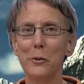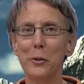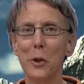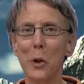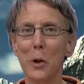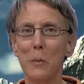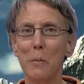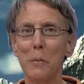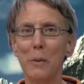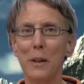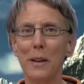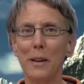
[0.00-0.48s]

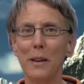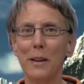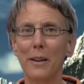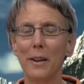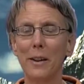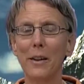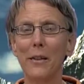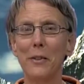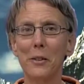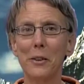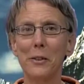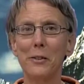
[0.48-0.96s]

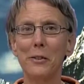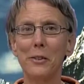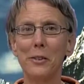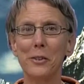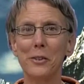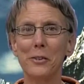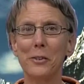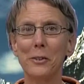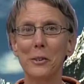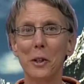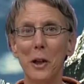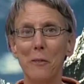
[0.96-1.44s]
Newtopia, and this
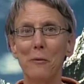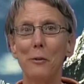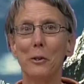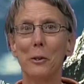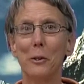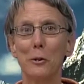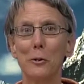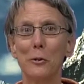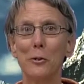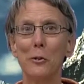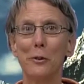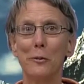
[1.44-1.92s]
is
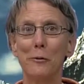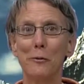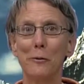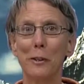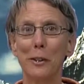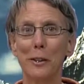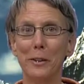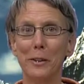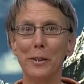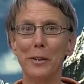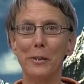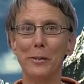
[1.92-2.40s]
Lovolution
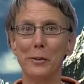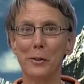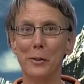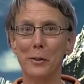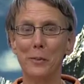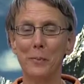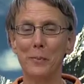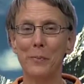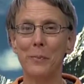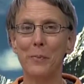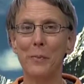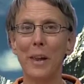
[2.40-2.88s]

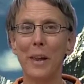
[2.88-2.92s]
Village.